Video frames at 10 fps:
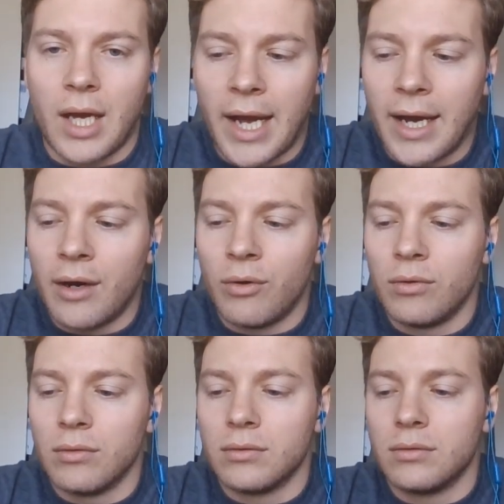
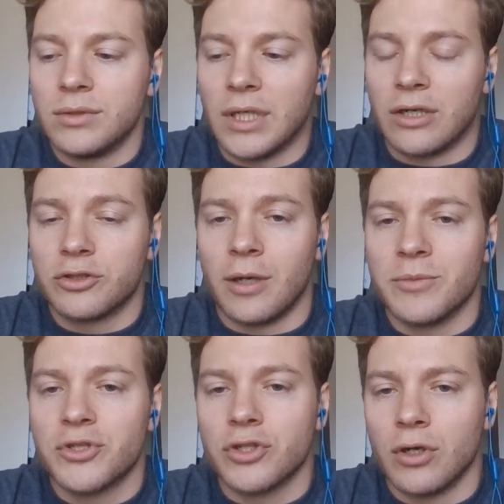how Donald
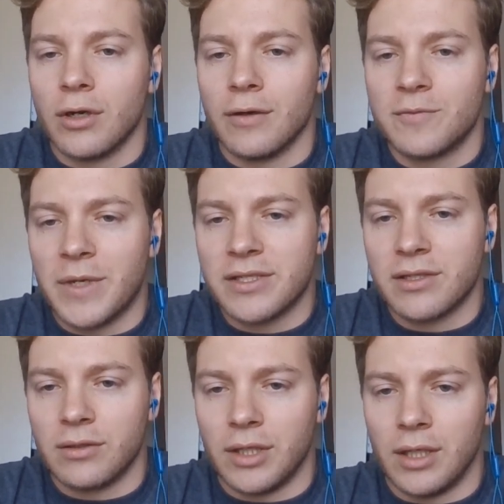Trump serves
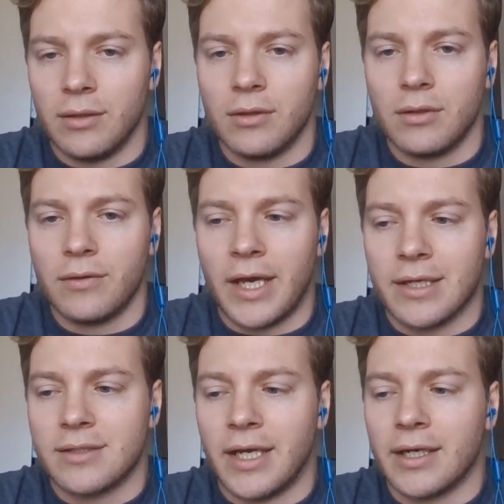basically
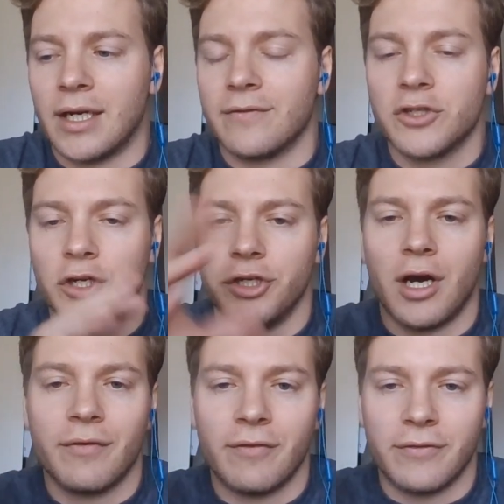as that kind of turning
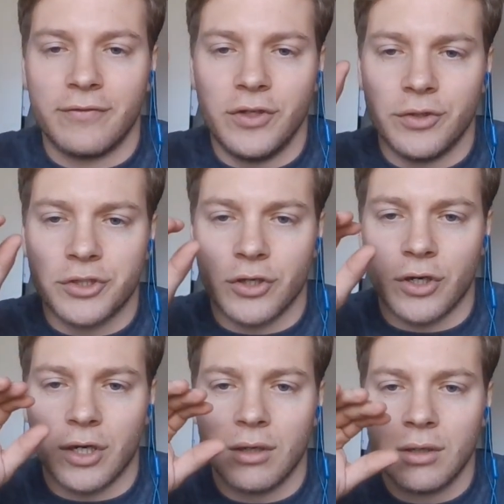off of the
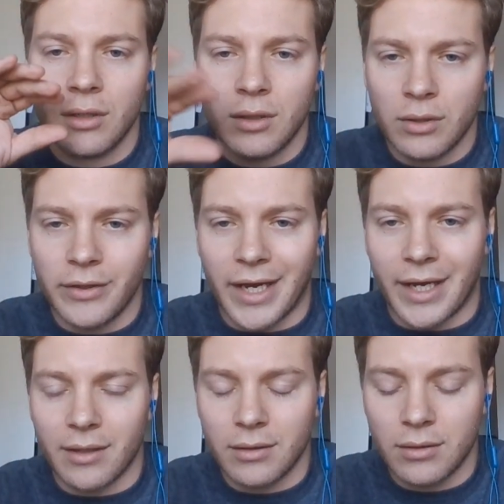future,
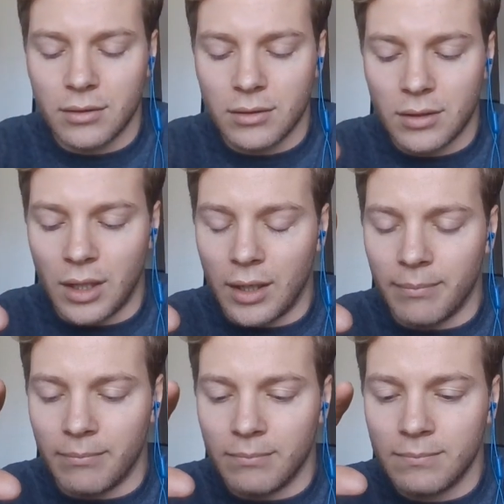that
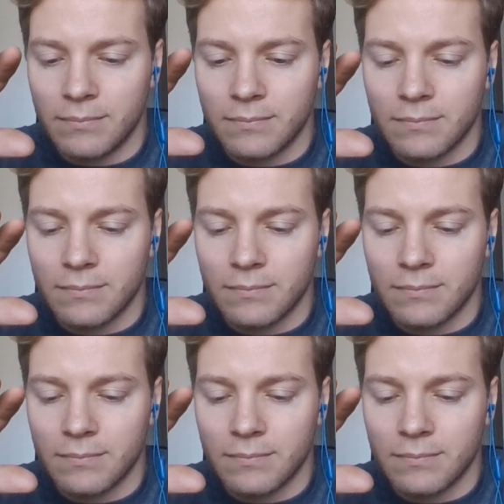um,